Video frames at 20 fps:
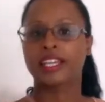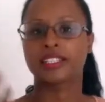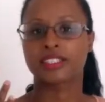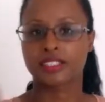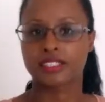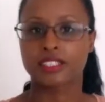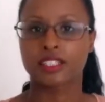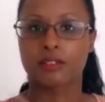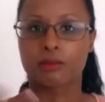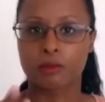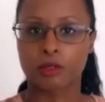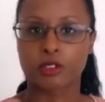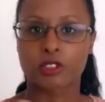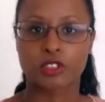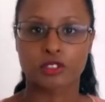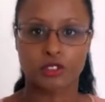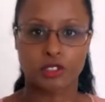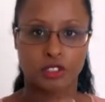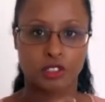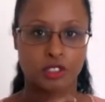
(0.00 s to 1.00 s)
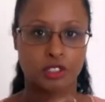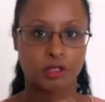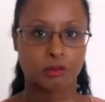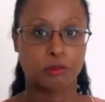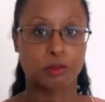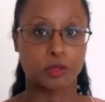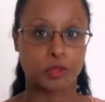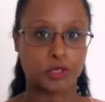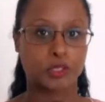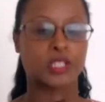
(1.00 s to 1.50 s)
get most of the
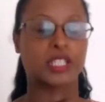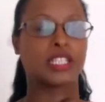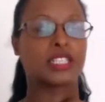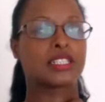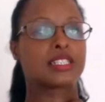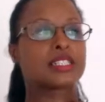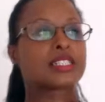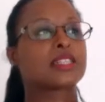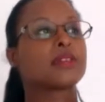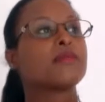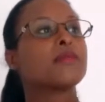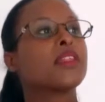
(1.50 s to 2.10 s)
Portuguese.